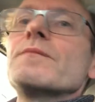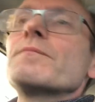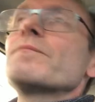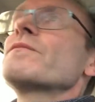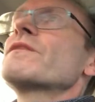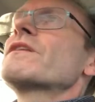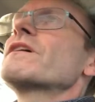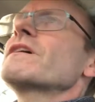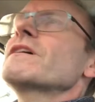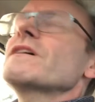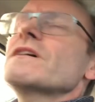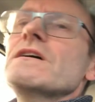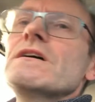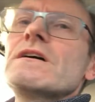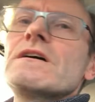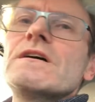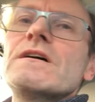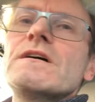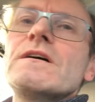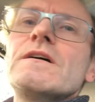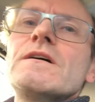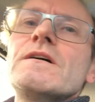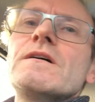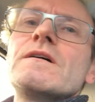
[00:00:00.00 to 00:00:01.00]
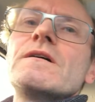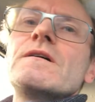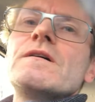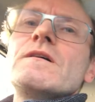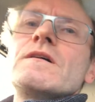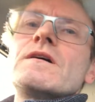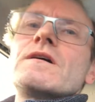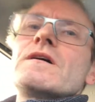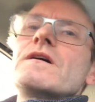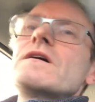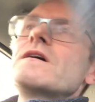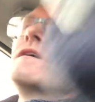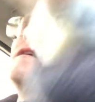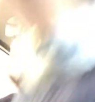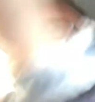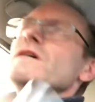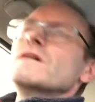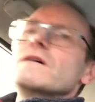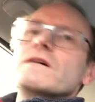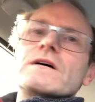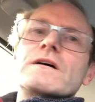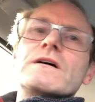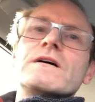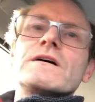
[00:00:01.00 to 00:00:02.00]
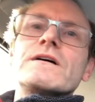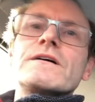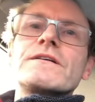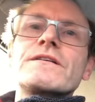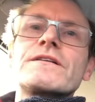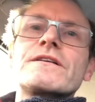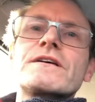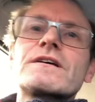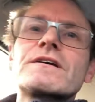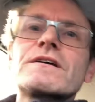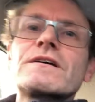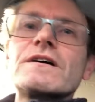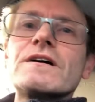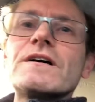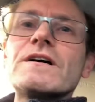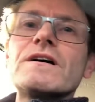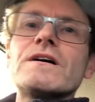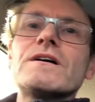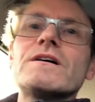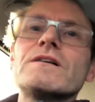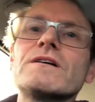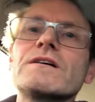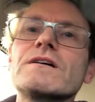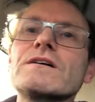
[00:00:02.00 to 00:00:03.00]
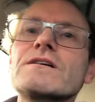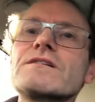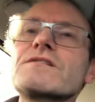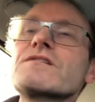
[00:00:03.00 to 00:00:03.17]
there. And the car is at